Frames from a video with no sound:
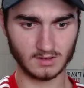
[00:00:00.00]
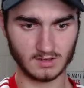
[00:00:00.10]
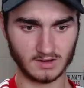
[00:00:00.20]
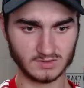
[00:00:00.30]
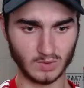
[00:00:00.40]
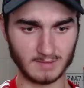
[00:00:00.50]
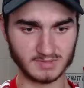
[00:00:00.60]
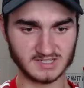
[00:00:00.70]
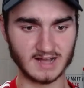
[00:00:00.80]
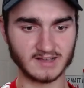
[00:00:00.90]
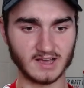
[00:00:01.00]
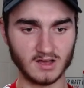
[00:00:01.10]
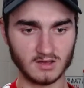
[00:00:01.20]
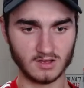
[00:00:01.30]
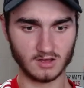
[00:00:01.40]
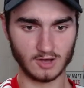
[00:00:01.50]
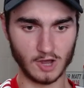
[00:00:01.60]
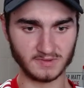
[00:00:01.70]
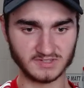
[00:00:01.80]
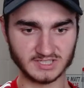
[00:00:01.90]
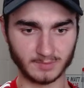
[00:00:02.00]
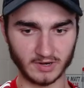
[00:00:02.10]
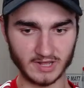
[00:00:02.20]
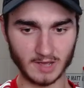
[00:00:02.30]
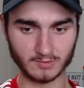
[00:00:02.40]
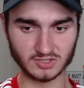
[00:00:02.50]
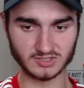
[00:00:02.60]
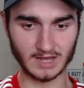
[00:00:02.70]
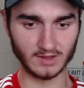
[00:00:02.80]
Here's Wan-Bissaka. Opens his body up, goes down the